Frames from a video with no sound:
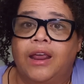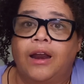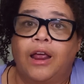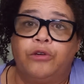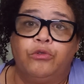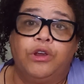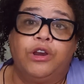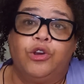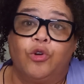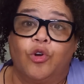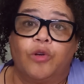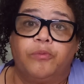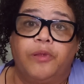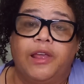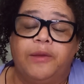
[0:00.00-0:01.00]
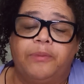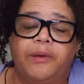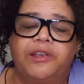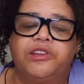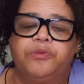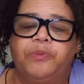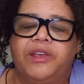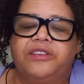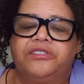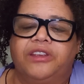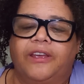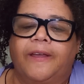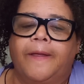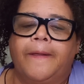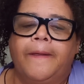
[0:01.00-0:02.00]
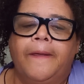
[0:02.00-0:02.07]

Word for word: and Irene York, played by Spacek.